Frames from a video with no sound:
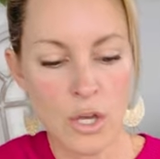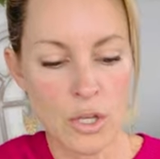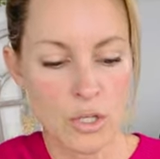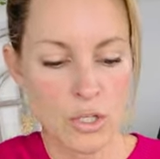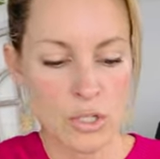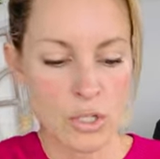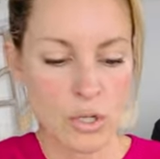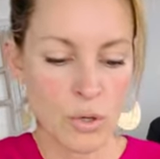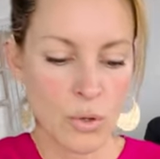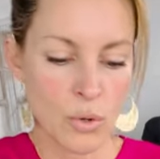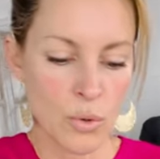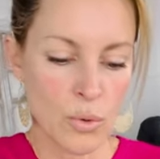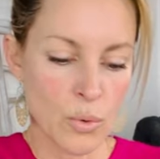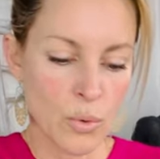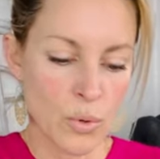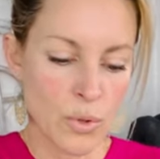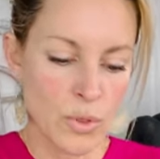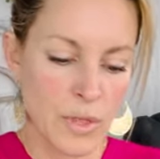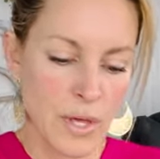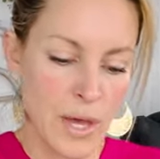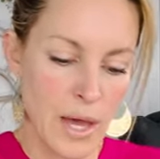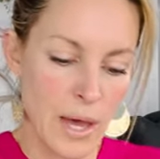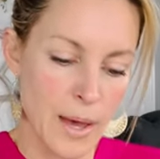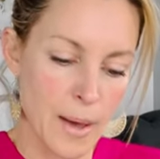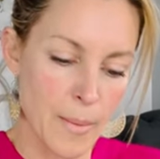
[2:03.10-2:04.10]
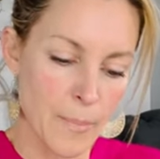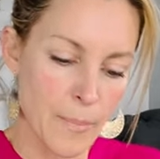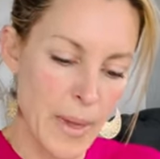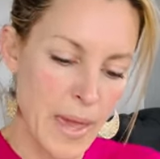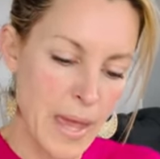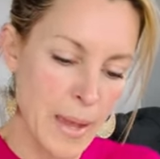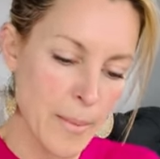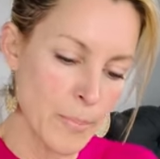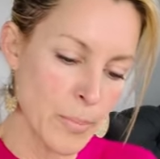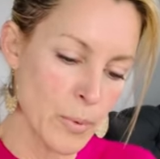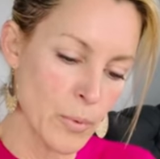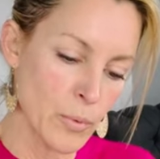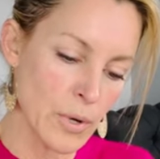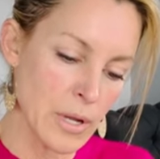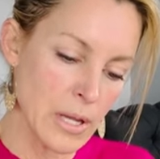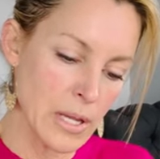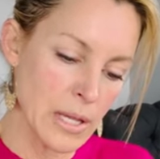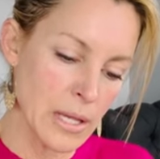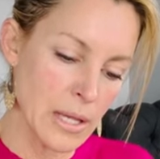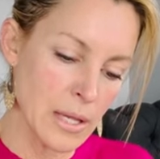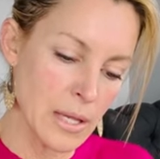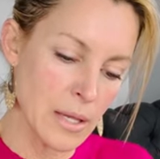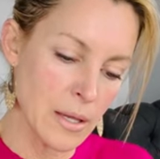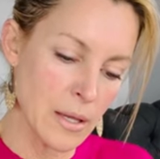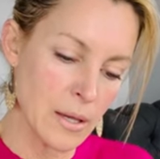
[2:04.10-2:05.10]
to the
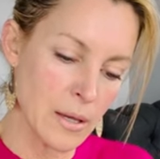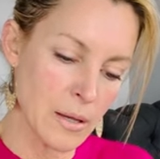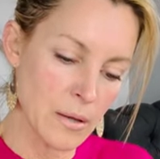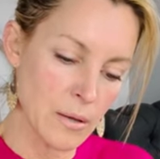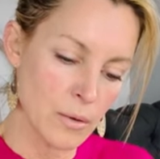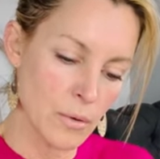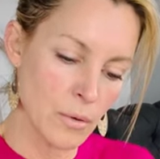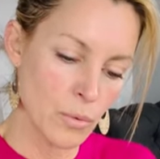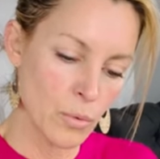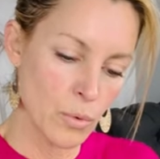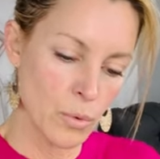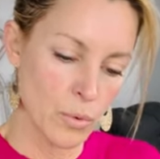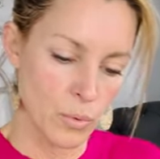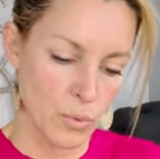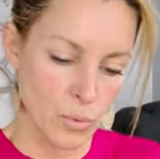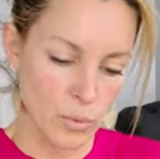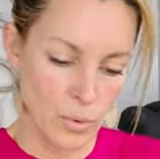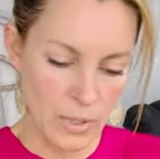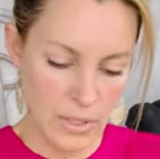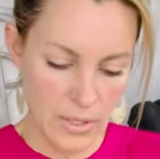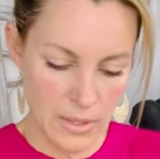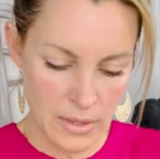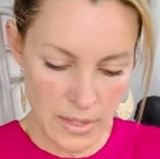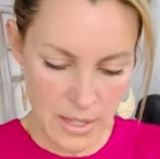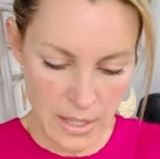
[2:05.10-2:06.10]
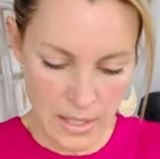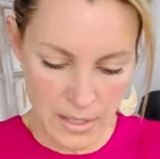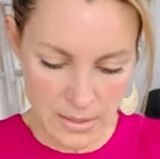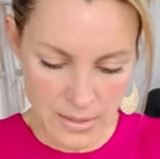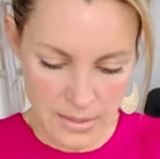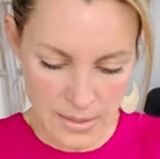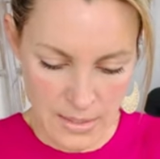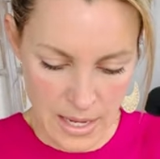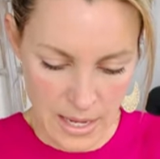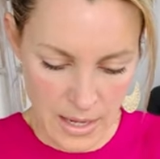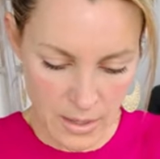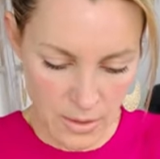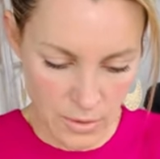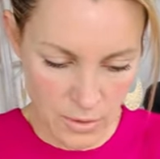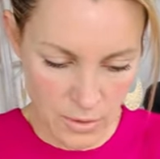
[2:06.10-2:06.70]
papery. Ooh, that is not